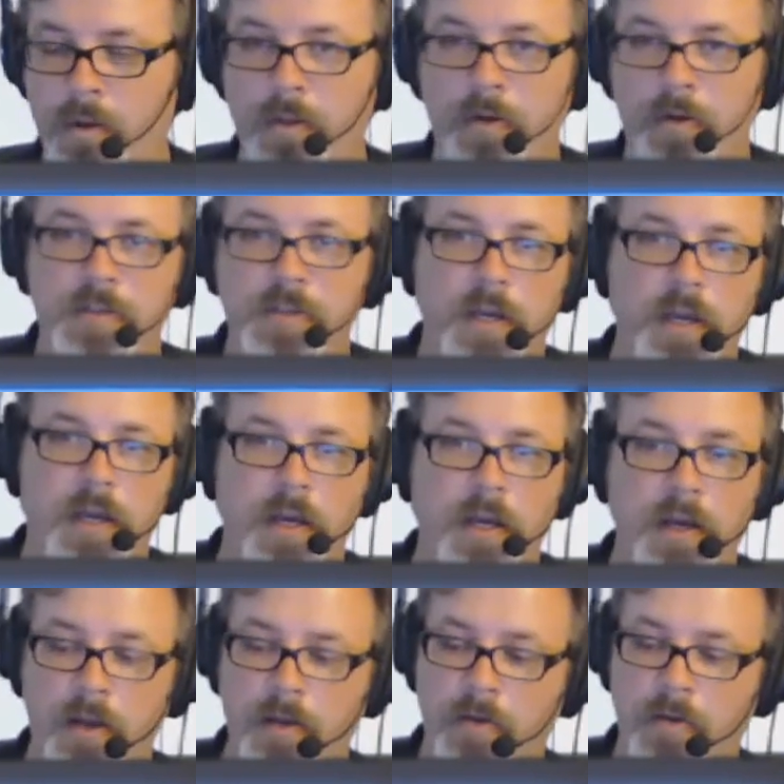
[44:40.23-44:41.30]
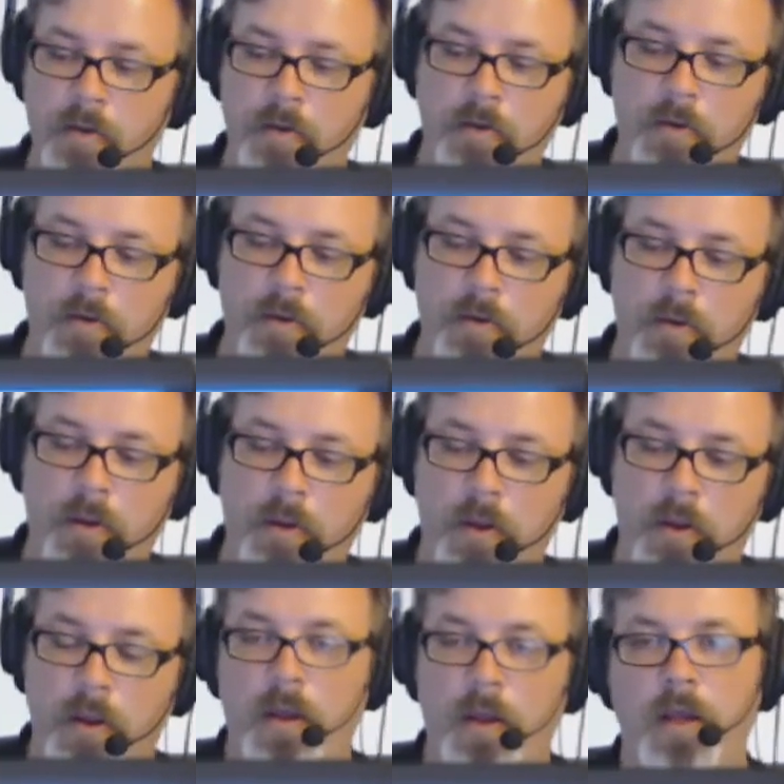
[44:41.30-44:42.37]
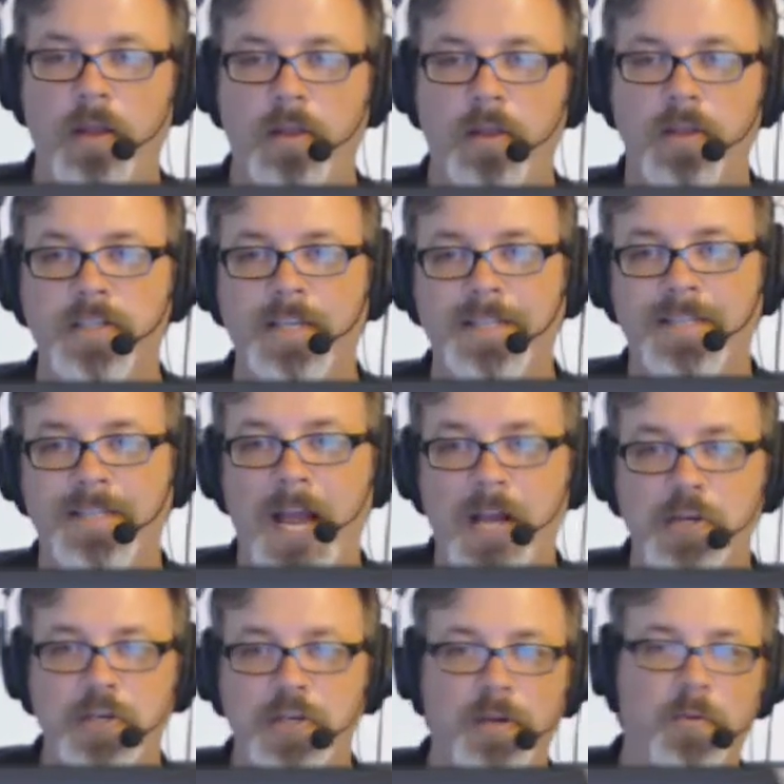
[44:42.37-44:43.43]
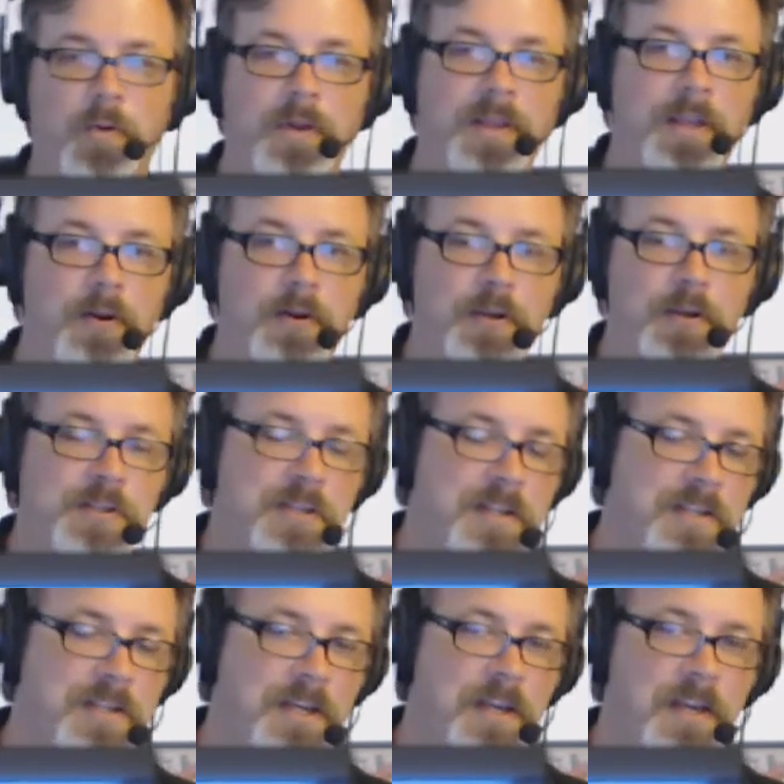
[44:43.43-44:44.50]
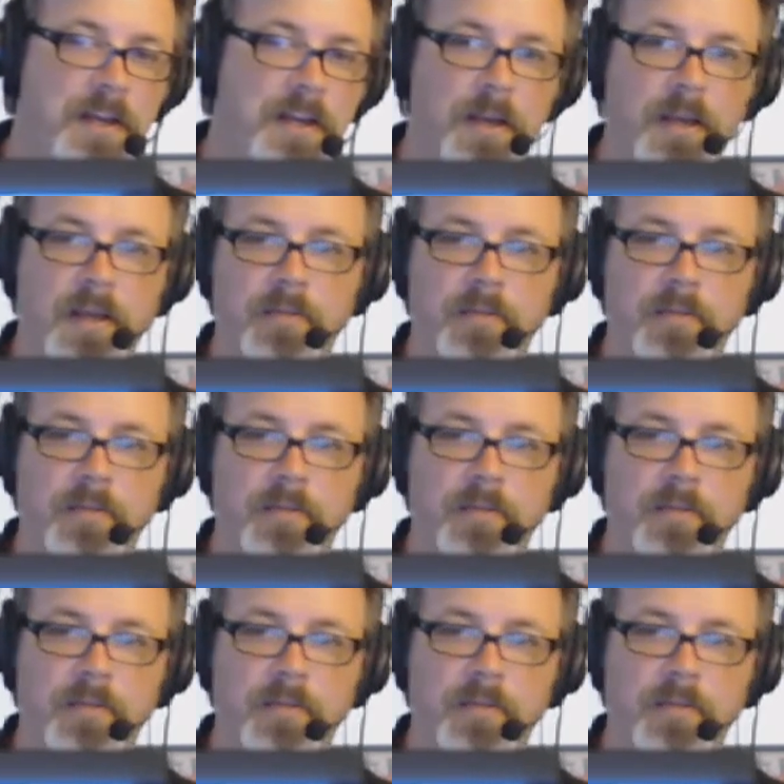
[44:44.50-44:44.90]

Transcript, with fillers: there's uh, this is actually one of the areas that uh,